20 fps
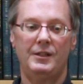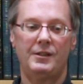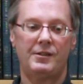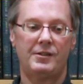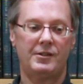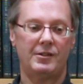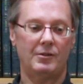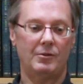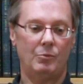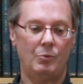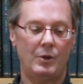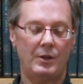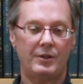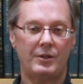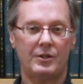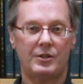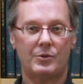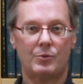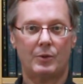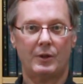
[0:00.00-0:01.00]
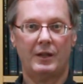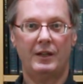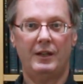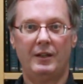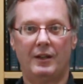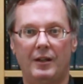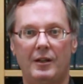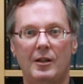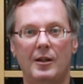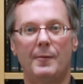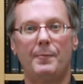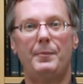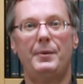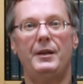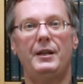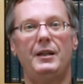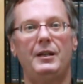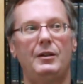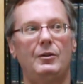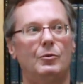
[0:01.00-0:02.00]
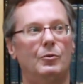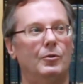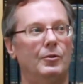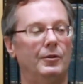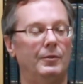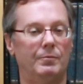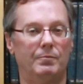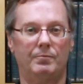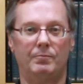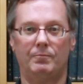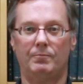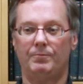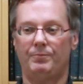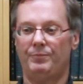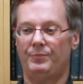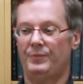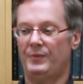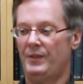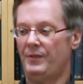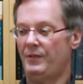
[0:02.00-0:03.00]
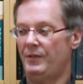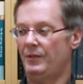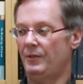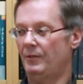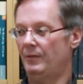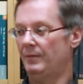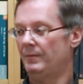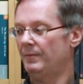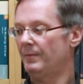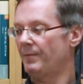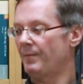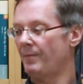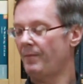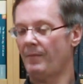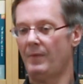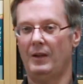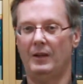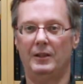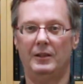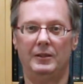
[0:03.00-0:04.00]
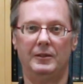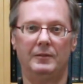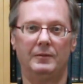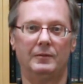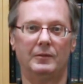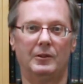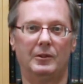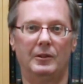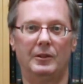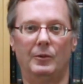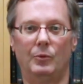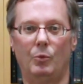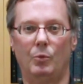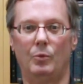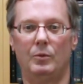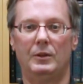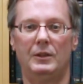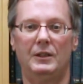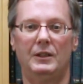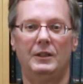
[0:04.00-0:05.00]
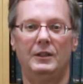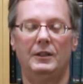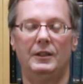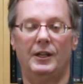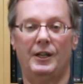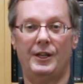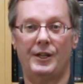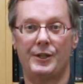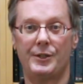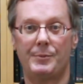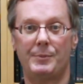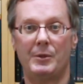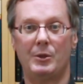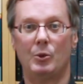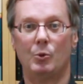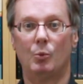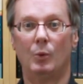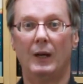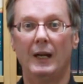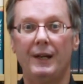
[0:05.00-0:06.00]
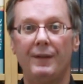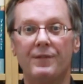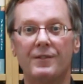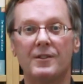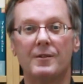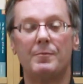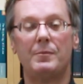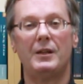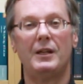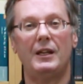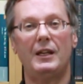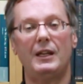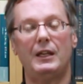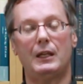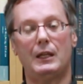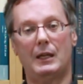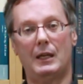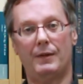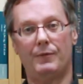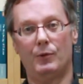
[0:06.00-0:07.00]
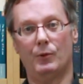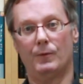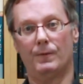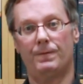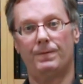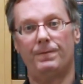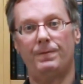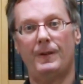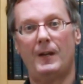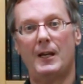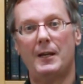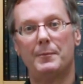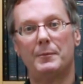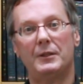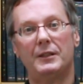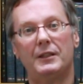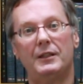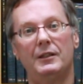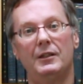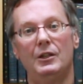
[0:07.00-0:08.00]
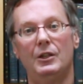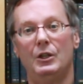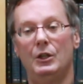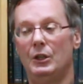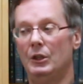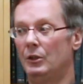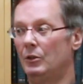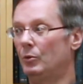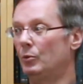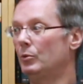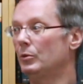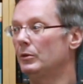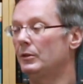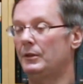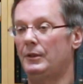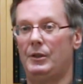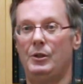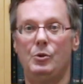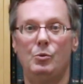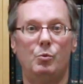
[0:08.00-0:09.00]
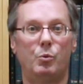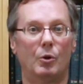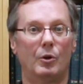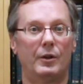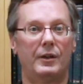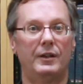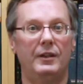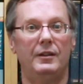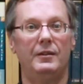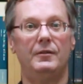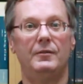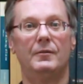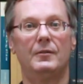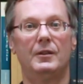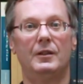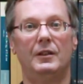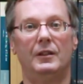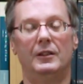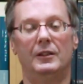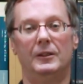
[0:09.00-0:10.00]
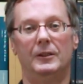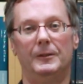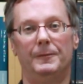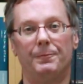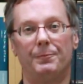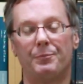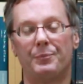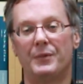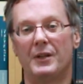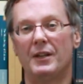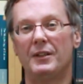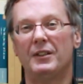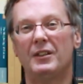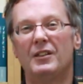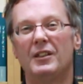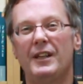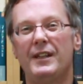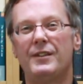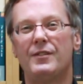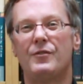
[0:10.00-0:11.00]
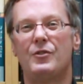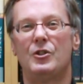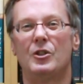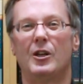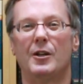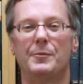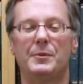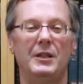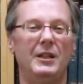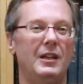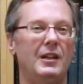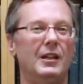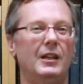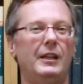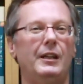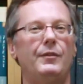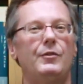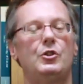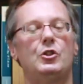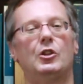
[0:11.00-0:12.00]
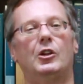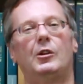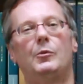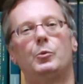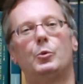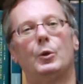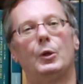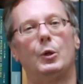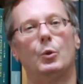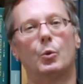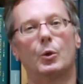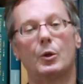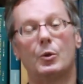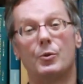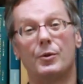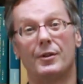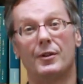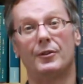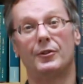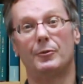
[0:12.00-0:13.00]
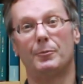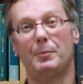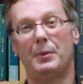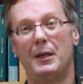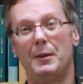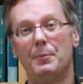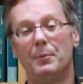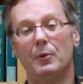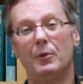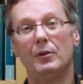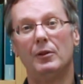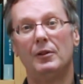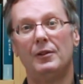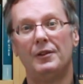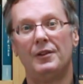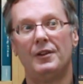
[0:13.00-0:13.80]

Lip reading: So whether it's working in a company or if you are a husband or wife someday, you have your own family, or you work in other kinds of jobs, any kind of job where you work with other people,